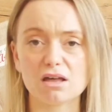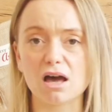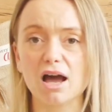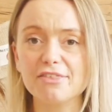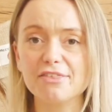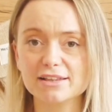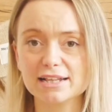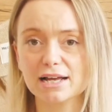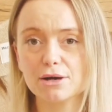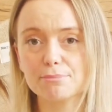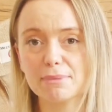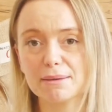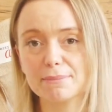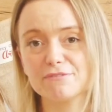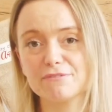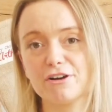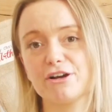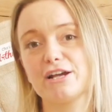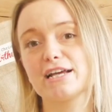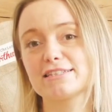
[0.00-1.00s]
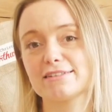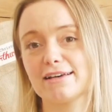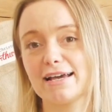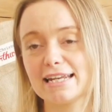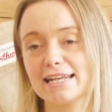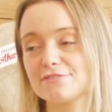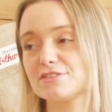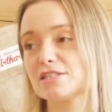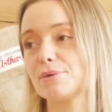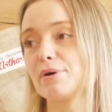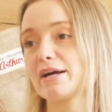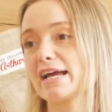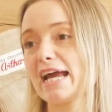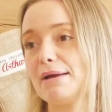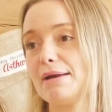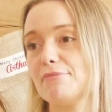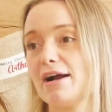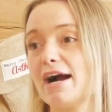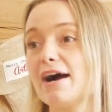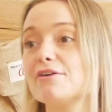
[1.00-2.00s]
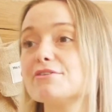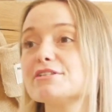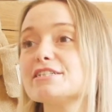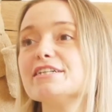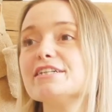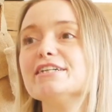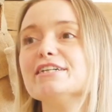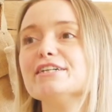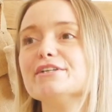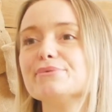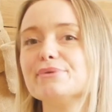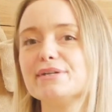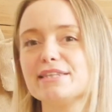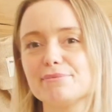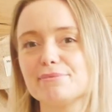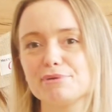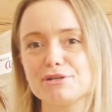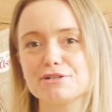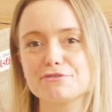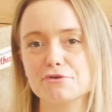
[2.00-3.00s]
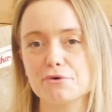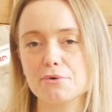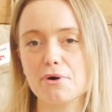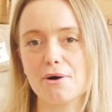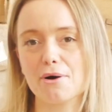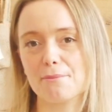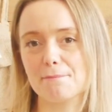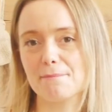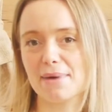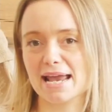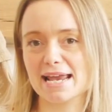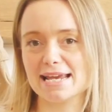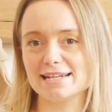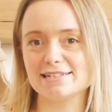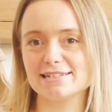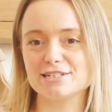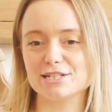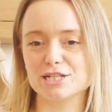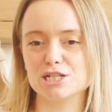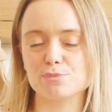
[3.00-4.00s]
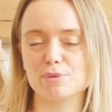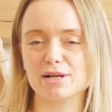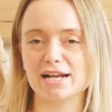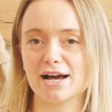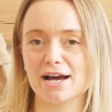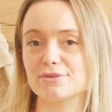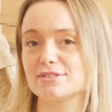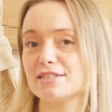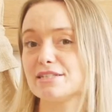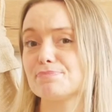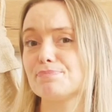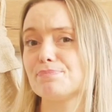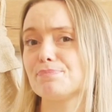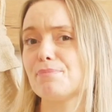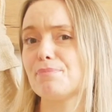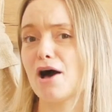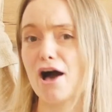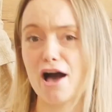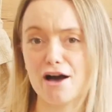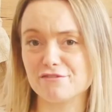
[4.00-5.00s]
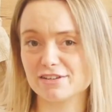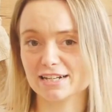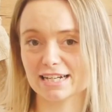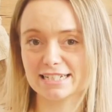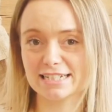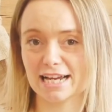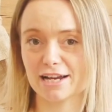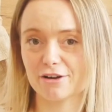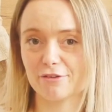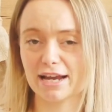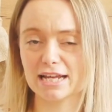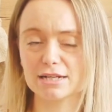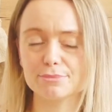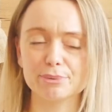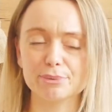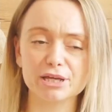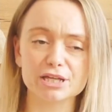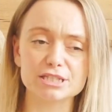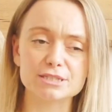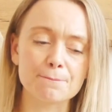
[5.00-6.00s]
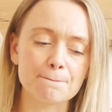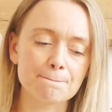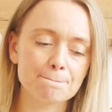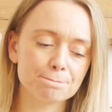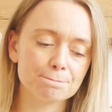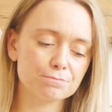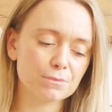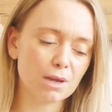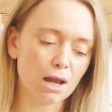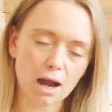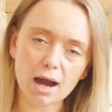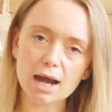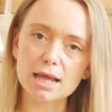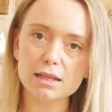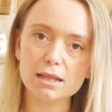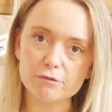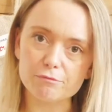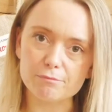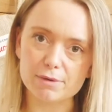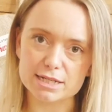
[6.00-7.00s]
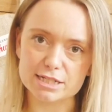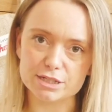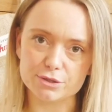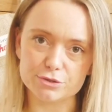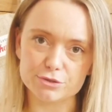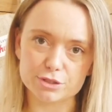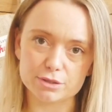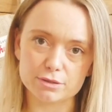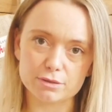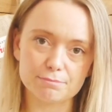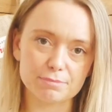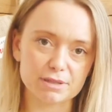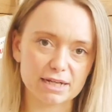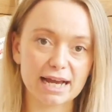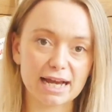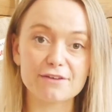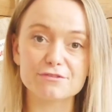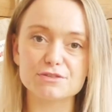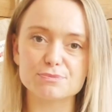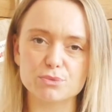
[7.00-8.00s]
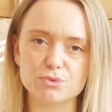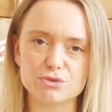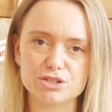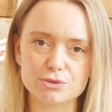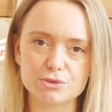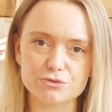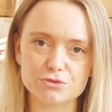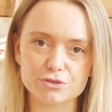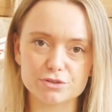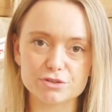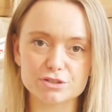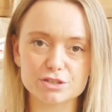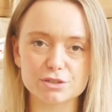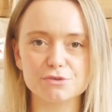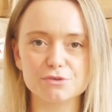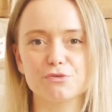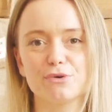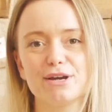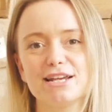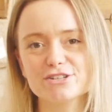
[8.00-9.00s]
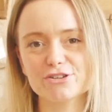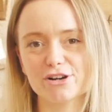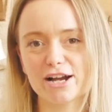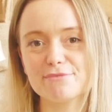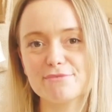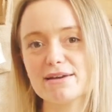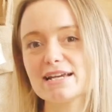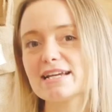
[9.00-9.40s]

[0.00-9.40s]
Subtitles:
I think that would make me very excited if someone came round with a beautiful made gingerbread house that's perfectly decorated, because I love my children, but I have small children. So if we try and